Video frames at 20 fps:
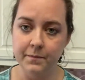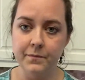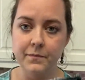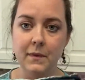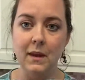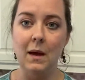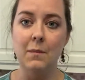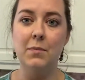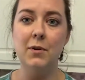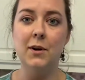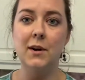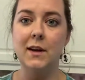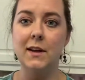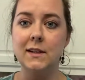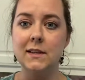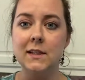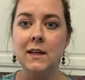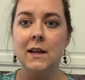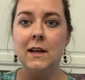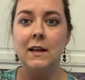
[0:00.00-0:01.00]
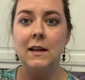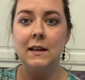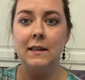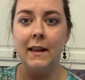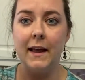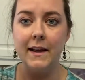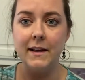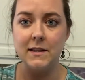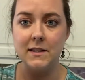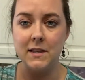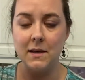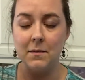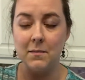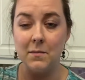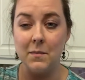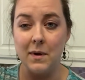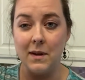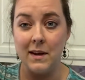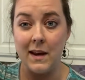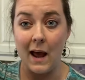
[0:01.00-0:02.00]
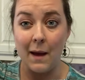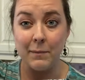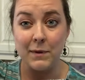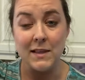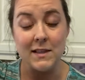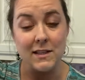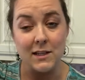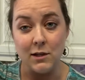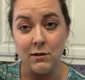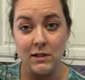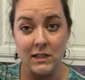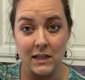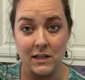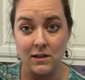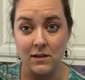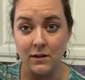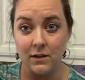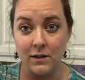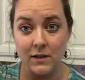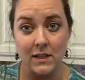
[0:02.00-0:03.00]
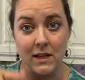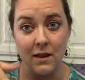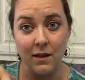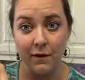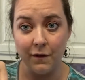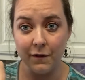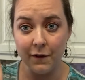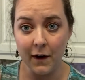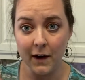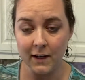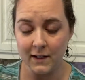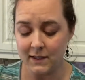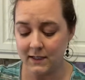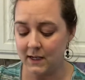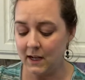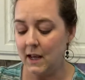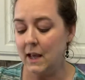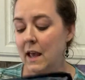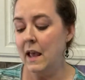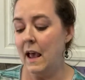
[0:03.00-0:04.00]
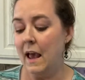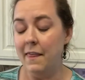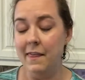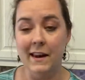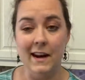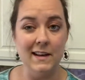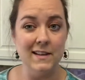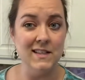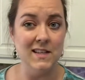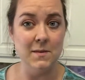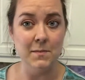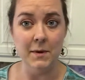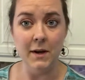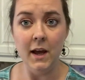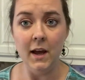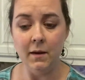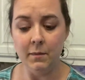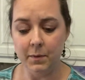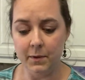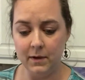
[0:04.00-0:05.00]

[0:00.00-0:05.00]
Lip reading: I put like some napkins and utensils in the front, and then I zip it up.